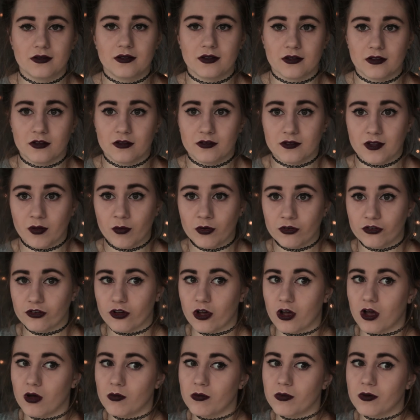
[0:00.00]
did a summer
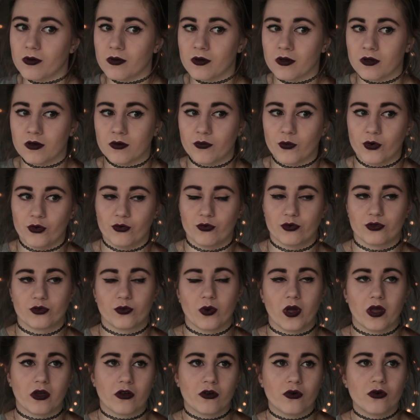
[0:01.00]
job, which was
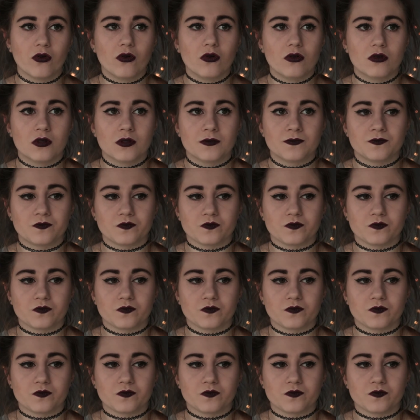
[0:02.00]
quite cool